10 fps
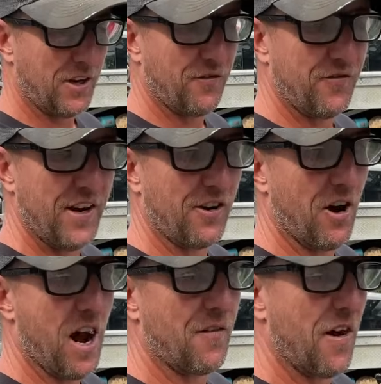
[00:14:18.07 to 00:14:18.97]
your finger
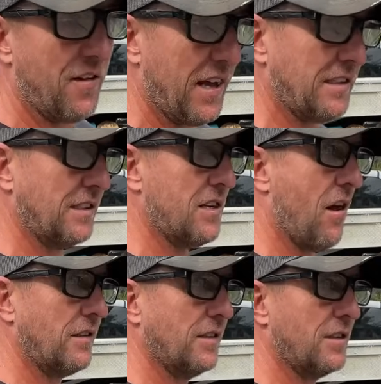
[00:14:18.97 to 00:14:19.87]
off and then
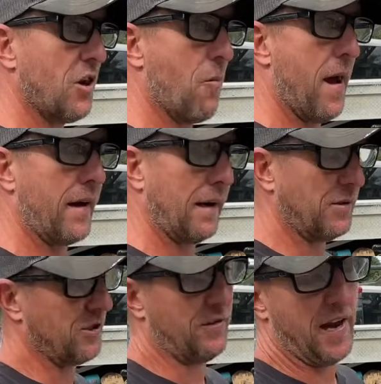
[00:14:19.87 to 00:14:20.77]
go back. I'm
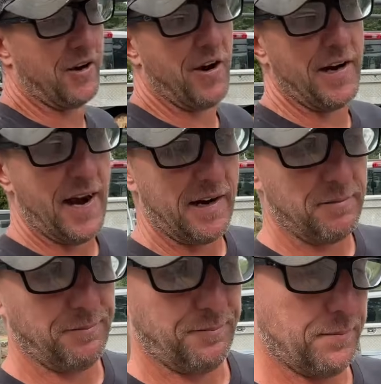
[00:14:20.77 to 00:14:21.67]
yep. still not great at it.
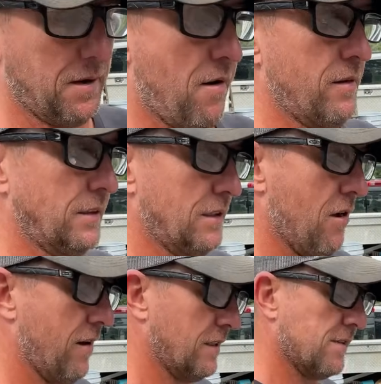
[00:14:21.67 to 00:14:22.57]
You're good.
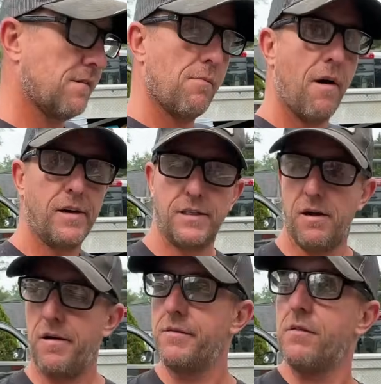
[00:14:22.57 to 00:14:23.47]
If Jamie's
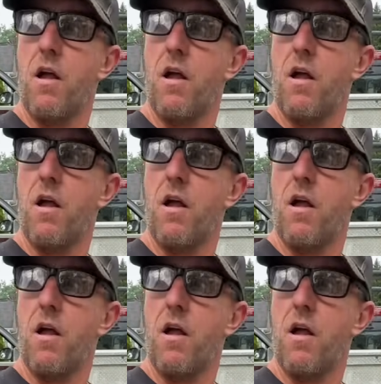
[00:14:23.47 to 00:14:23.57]
put you in